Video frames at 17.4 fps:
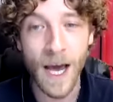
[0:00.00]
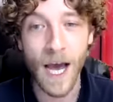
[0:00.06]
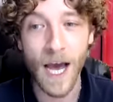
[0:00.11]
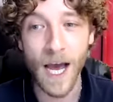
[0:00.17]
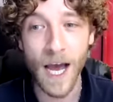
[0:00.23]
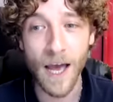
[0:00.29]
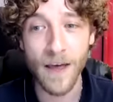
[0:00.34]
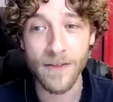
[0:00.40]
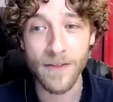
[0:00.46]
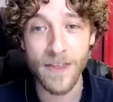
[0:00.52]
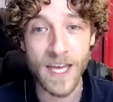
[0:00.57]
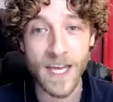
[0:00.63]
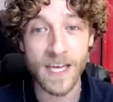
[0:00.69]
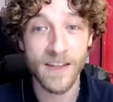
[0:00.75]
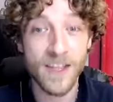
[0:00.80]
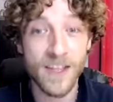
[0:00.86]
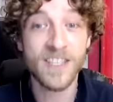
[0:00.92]

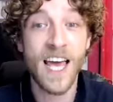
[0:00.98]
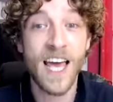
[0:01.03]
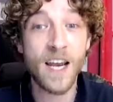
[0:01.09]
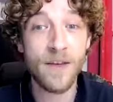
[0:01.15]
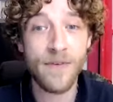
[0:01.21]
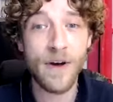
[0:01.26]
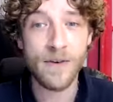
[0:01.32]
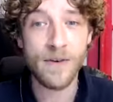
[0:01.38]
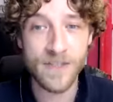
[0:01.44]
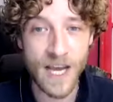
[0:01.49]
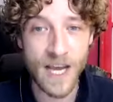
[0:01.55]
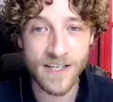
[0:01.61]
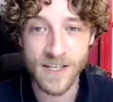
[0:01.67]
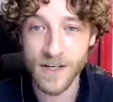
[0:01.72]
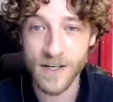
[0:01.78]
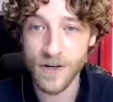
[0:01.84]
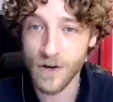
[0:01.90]
The
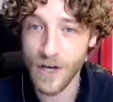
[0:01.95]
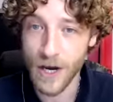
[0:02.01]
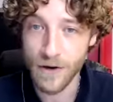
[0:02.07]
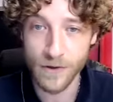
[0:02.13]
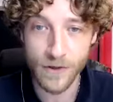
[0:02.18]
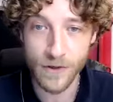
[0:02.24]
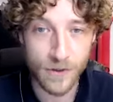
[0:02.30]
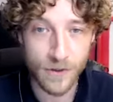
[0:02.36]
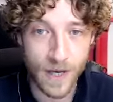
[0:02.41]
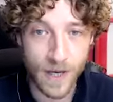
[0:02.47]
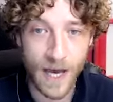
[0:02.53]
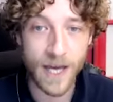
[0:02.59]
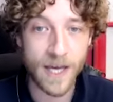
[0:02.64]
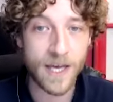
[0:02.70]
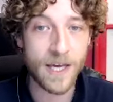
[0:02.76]
telephoneassassin.co.uk